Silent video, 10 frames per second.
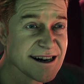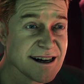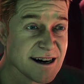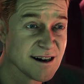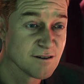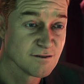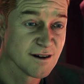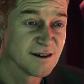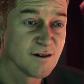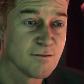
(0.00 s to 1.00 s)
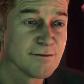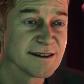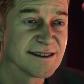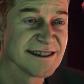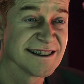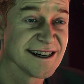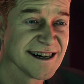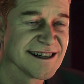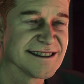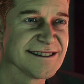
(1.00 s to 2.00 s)
And I'm gonna find out what makes you
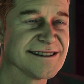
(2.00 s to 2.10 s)
tick.